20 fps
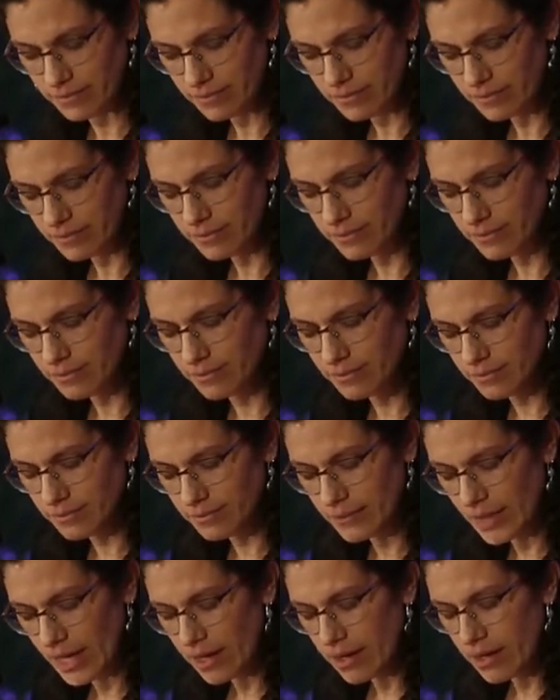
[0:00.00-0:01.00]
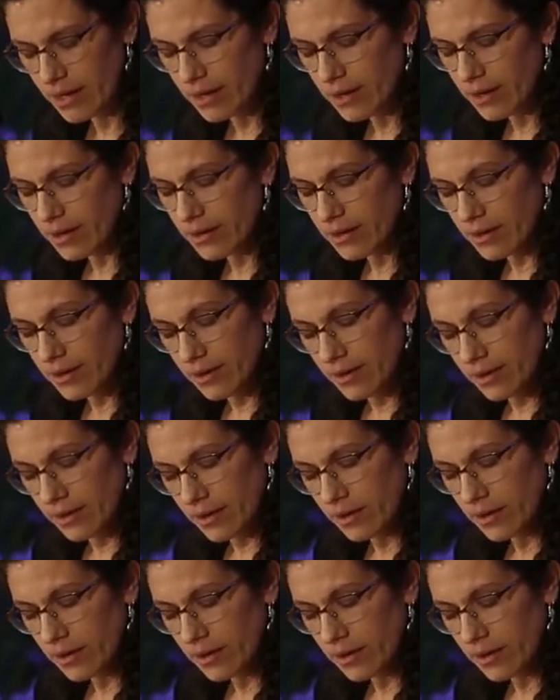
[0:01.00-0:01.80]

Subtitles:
(no one is talking)